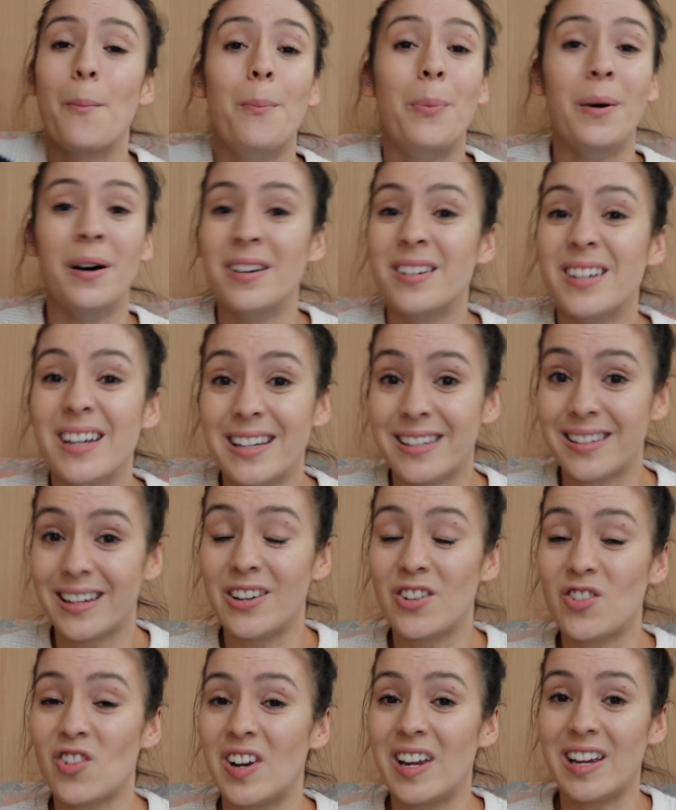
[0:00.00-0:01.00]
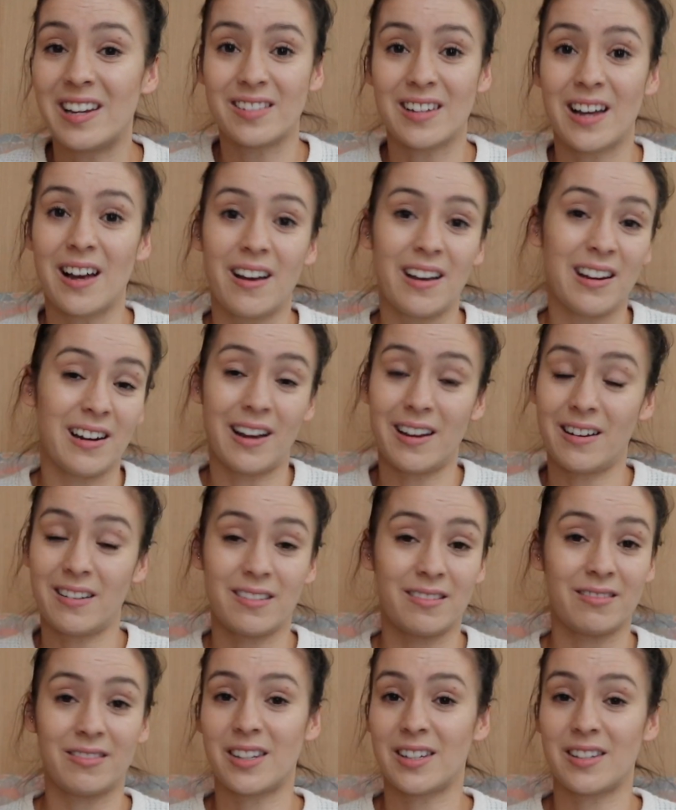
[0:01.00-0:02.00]
but essentially exactly like
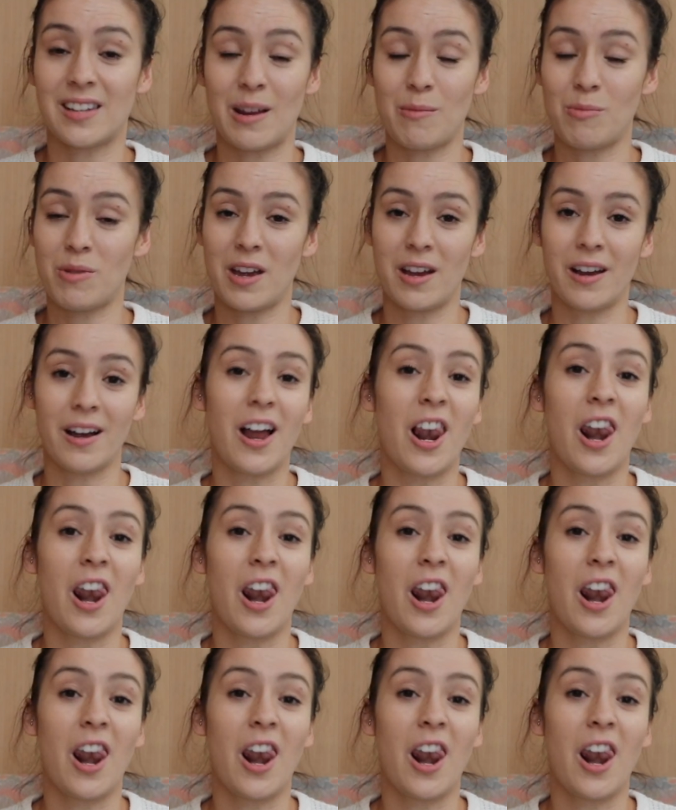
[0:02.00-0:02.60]
the same thing.